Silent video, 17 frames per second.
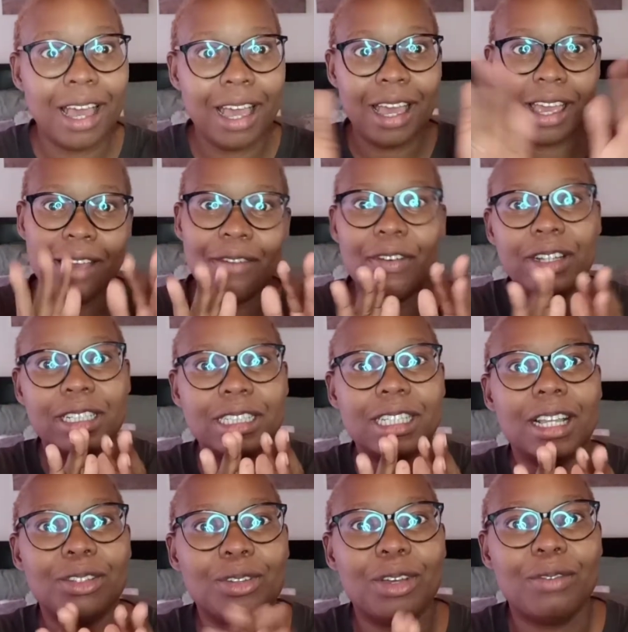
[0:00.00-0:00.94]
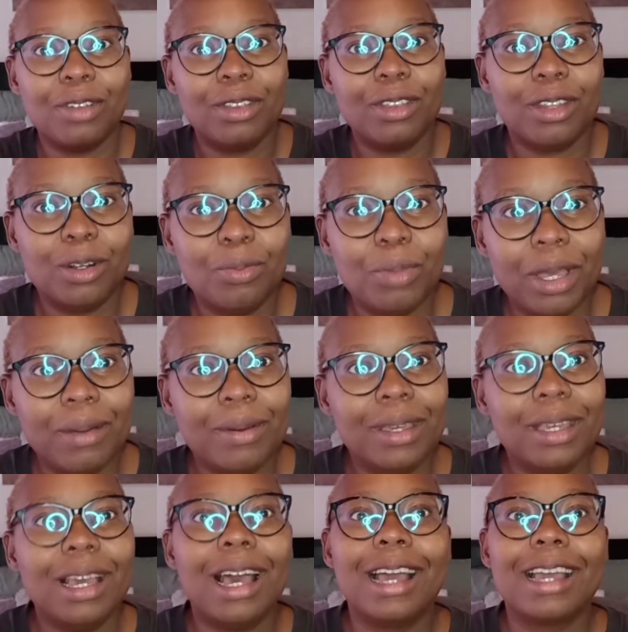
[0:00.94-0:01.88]
If I decide to have a third
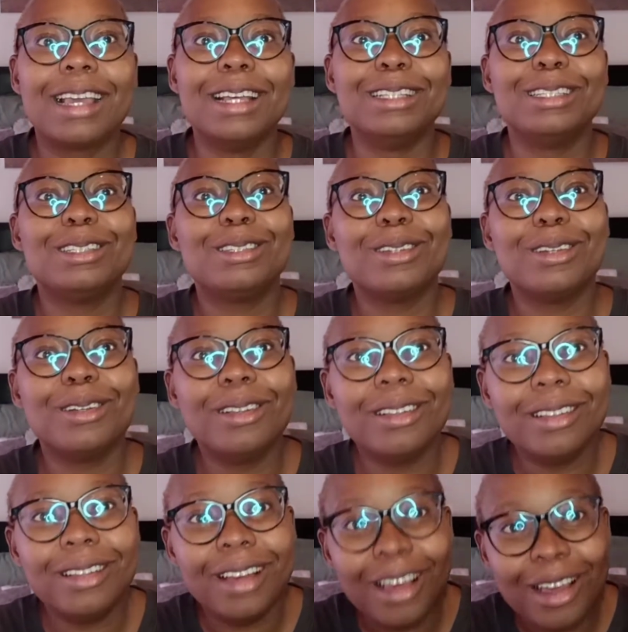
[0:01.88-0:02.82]
baby, I can still